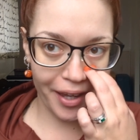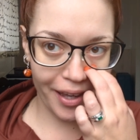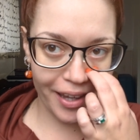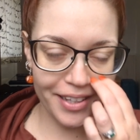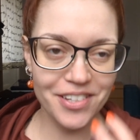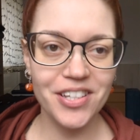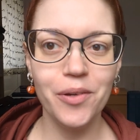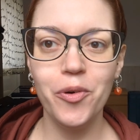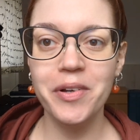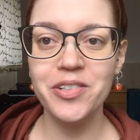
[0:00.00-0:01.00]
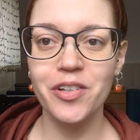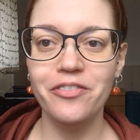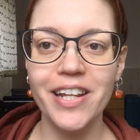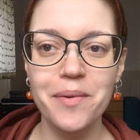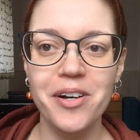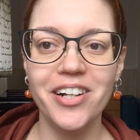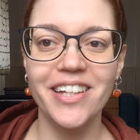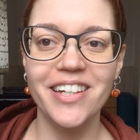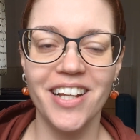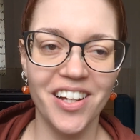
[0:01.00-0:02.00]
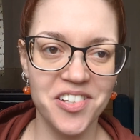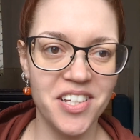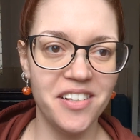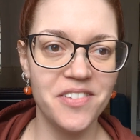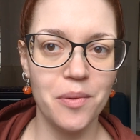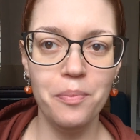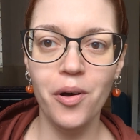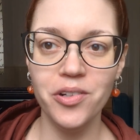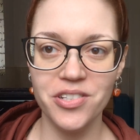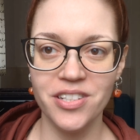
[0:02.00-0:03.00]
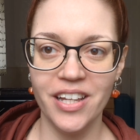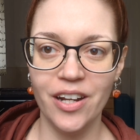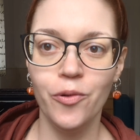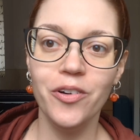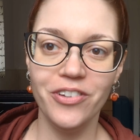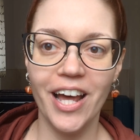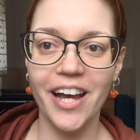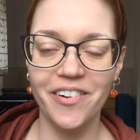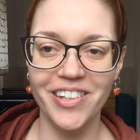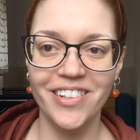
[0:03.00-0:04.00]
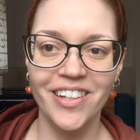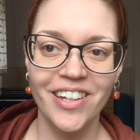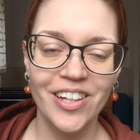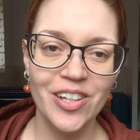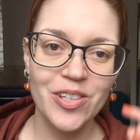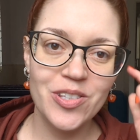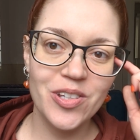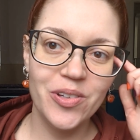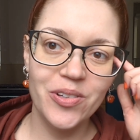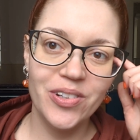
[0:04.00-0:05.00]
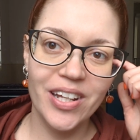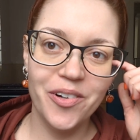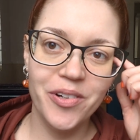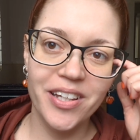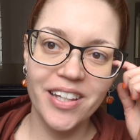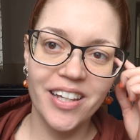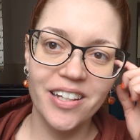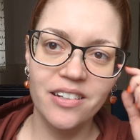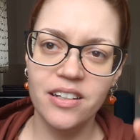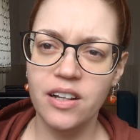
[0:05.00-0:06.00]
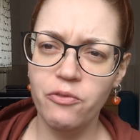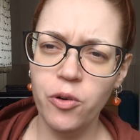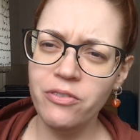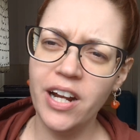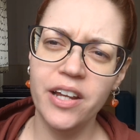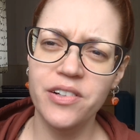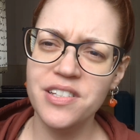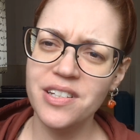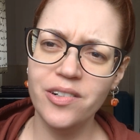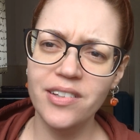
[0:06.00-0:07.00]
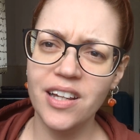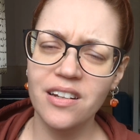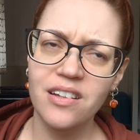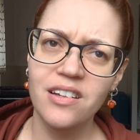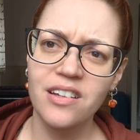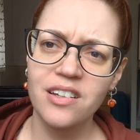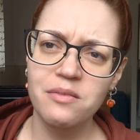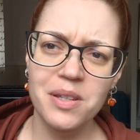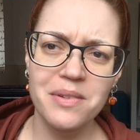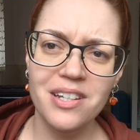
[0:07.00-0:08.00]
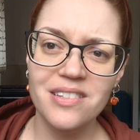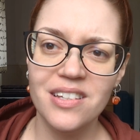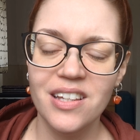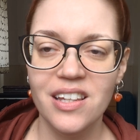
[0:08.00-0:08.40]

Yesterday we went to a flea market, got ourselves a pot and a waffle iron. So now we can, waffle iron, is it called that? Maybe it is.